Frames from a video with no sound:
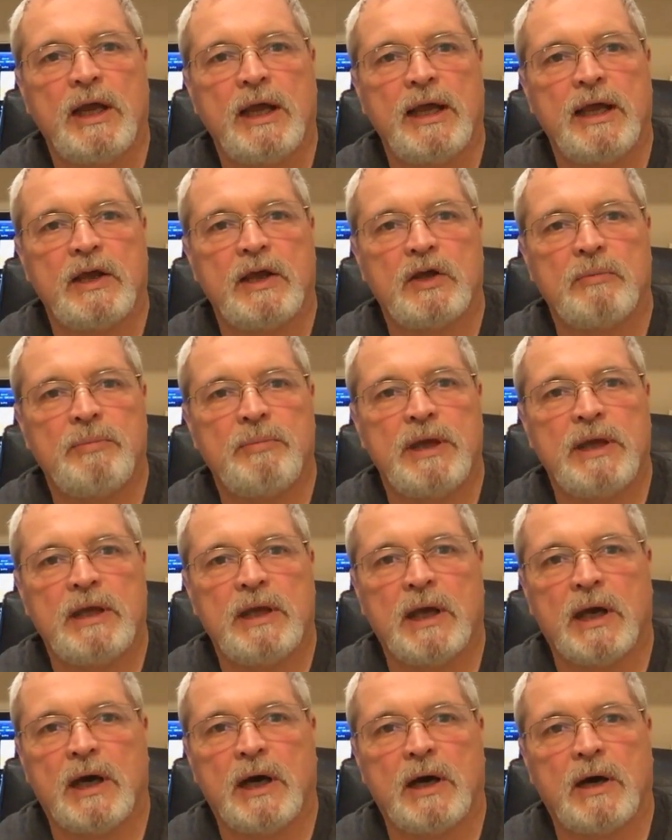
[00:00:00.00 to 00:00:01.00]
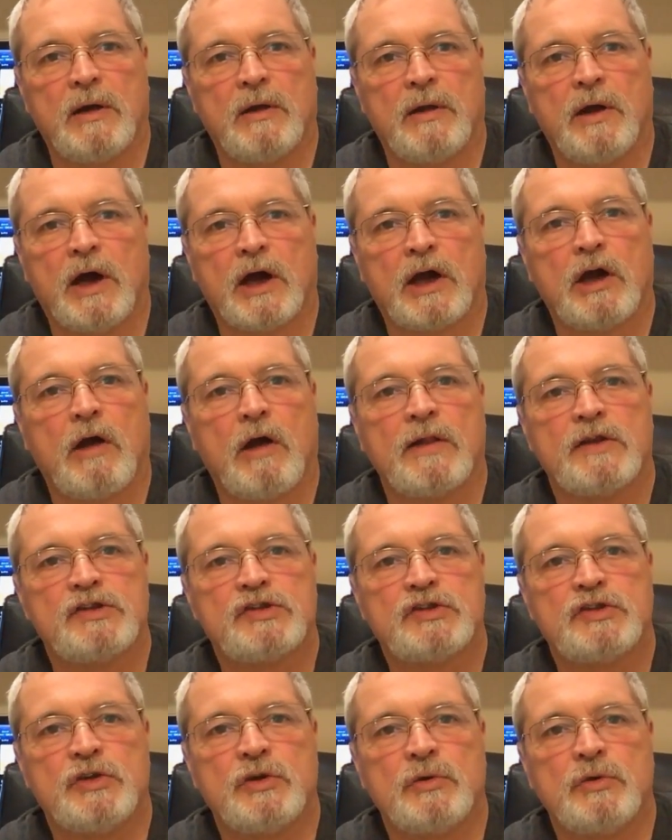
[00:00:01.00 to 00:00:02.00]
It could be a college
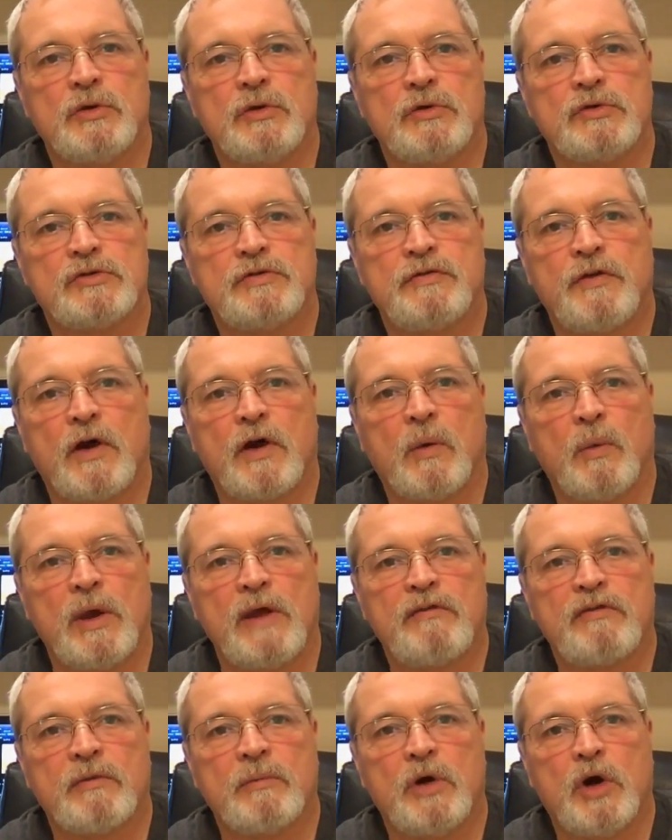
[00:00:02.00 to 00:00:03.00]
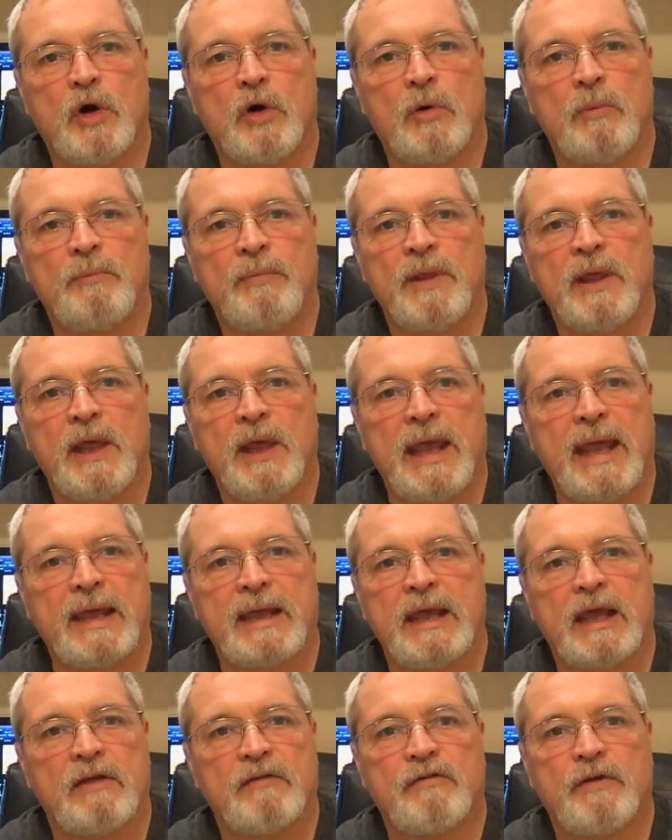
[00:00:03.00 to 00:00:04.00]
student who's far away from home and
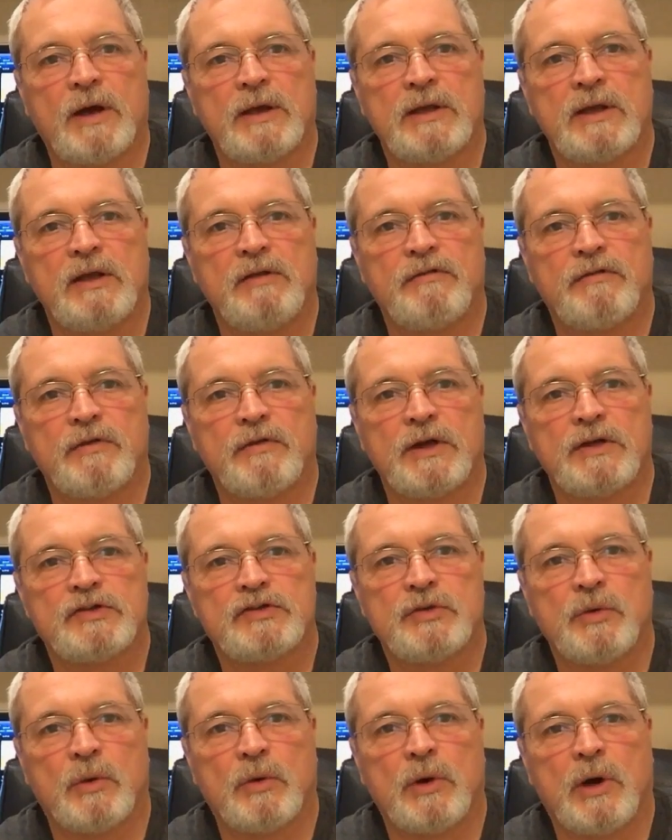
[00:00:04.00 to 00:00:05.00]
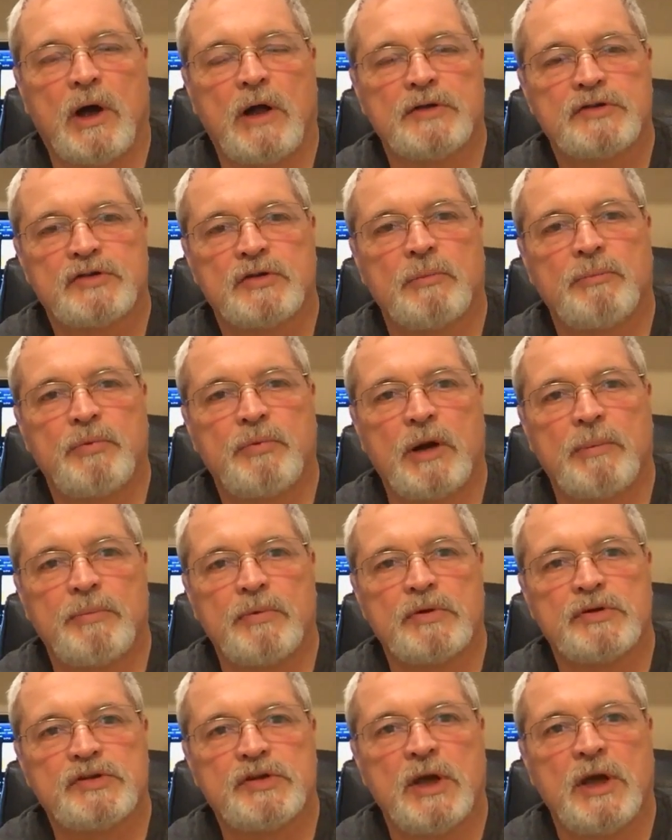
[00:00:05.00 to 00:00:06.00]
can't find any friends who are also
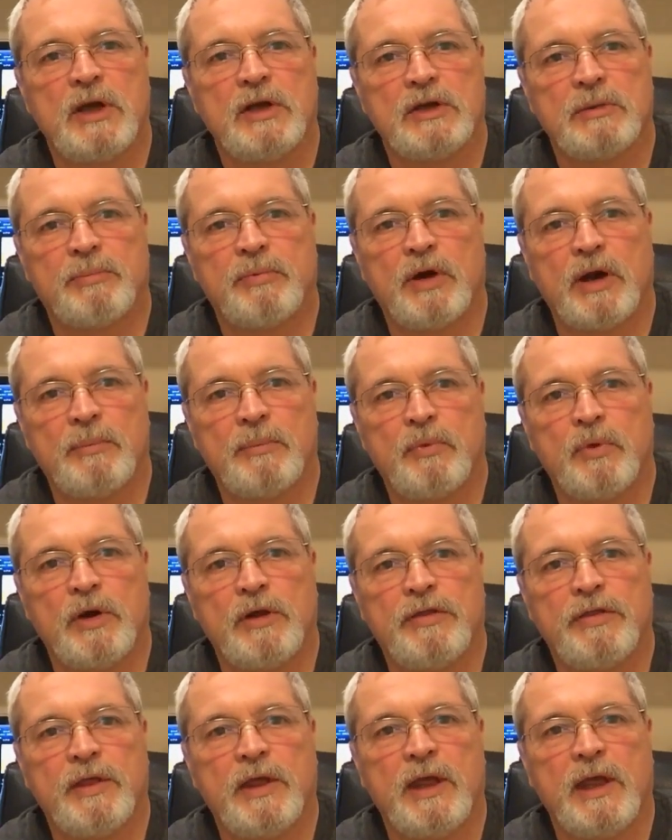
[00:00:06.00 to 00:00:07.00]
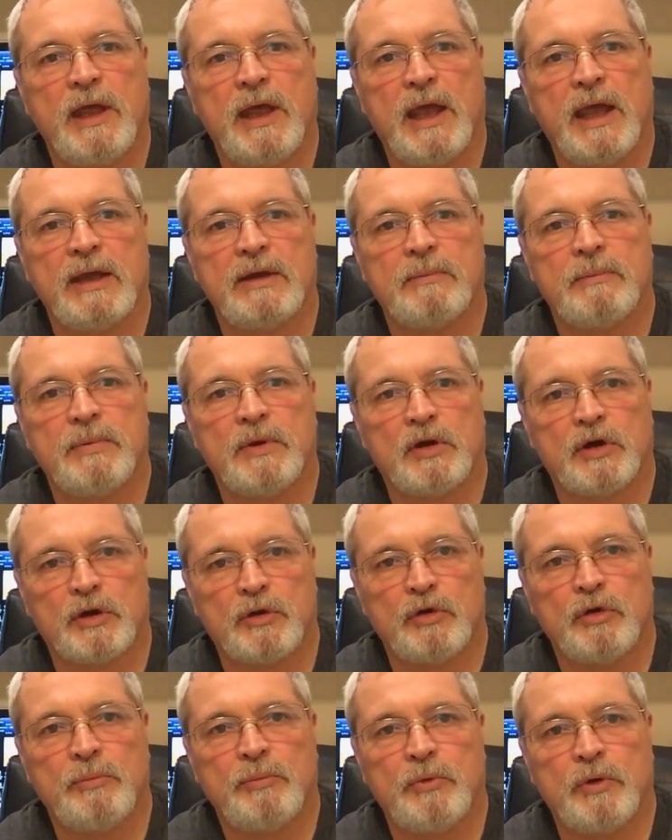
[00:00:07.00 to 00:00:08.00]
preppers to prep with and to build a
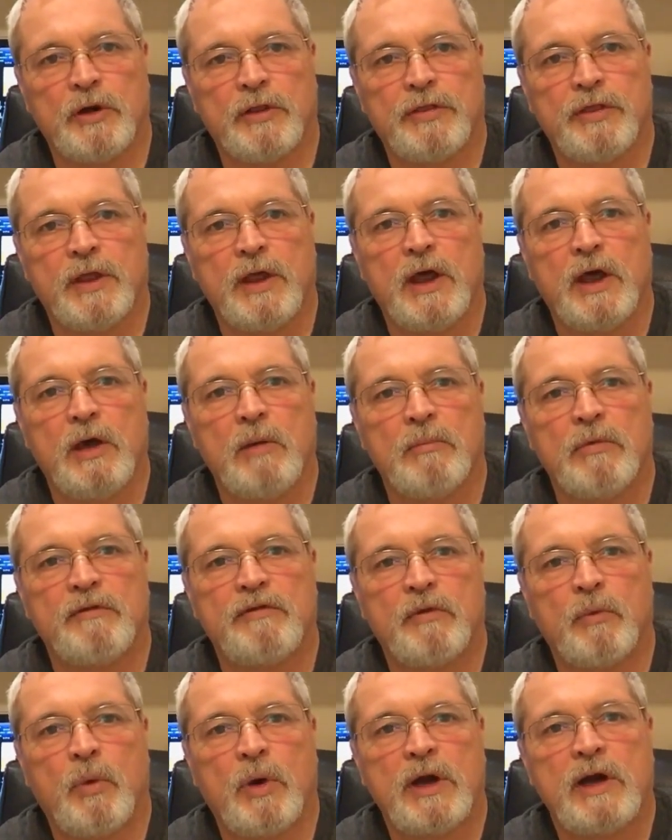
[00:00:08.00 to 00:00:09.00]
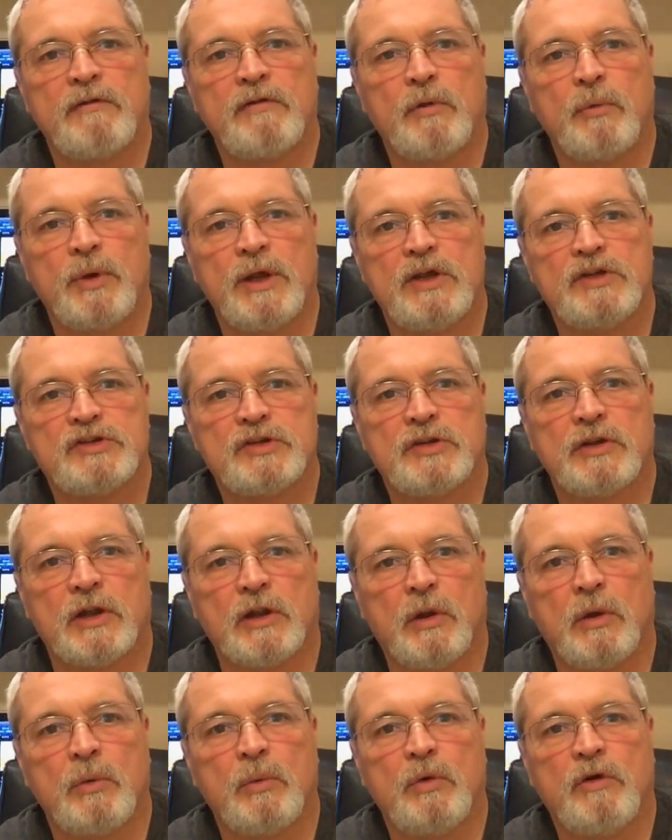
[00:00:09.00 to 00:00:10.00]
group with. But for whatever reason, the
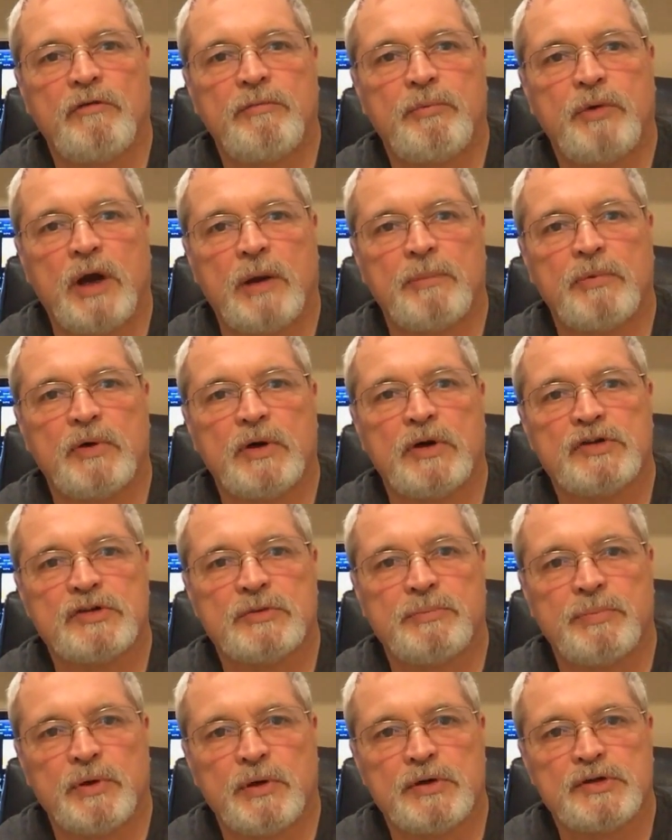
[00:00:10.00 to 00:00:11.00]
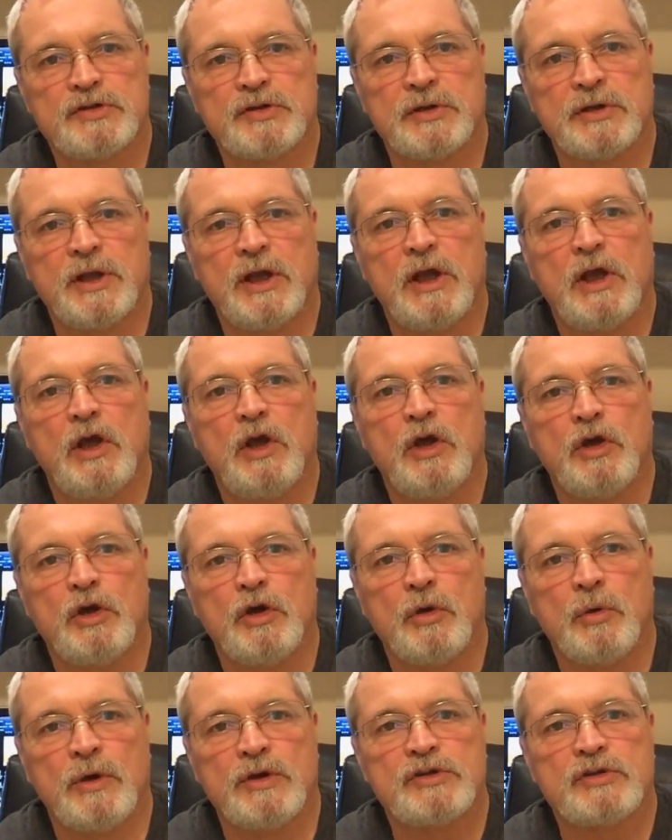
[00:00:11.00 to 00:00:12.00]
lone wolf prepper is the person
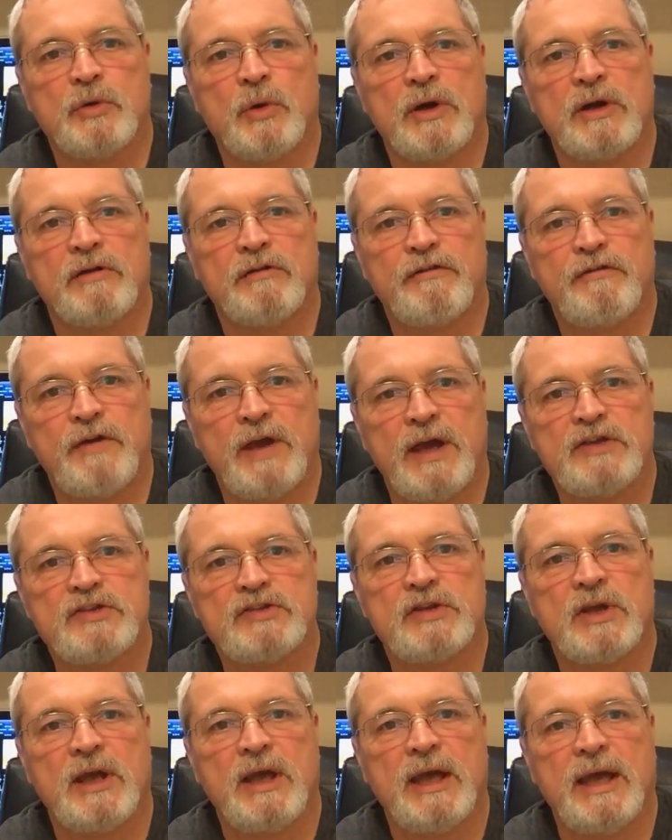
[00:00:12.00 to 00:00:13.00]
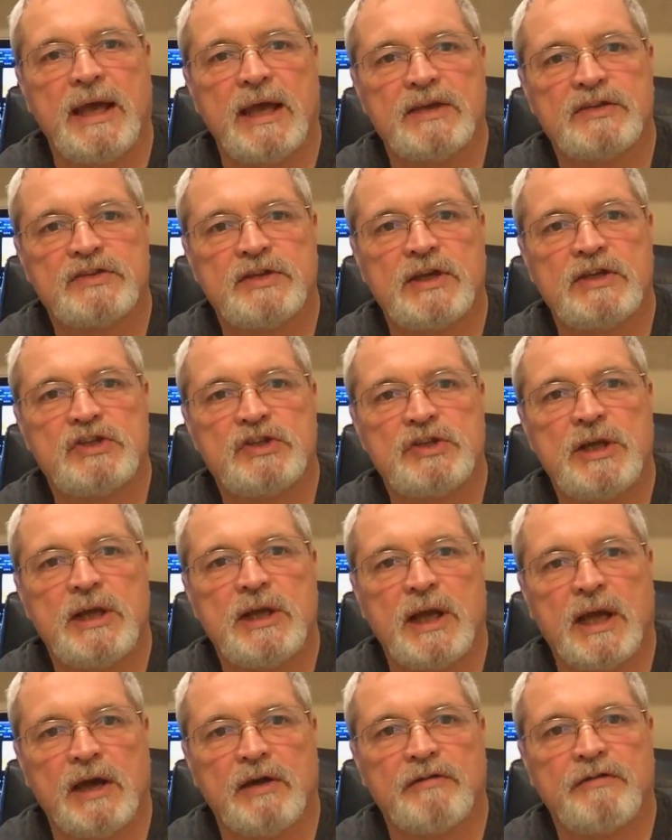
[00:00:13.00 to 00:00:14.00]
who is going to face
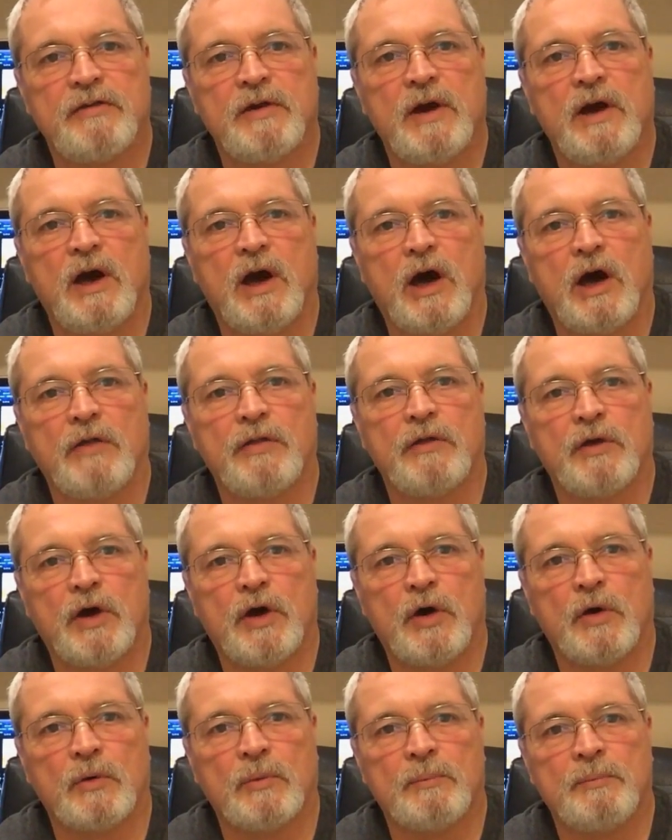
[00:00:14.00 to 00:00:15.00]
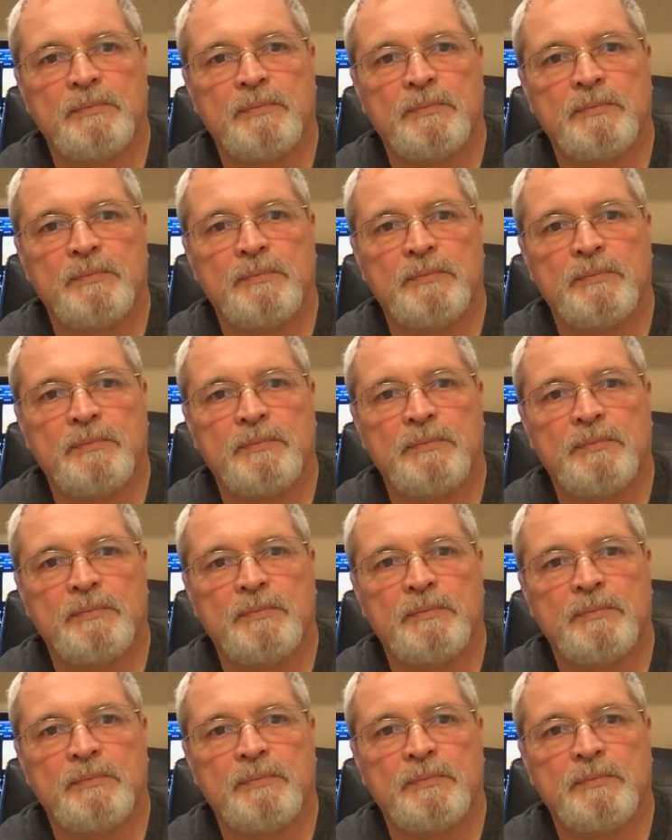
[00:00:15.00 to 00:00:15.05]
SHTF on their own.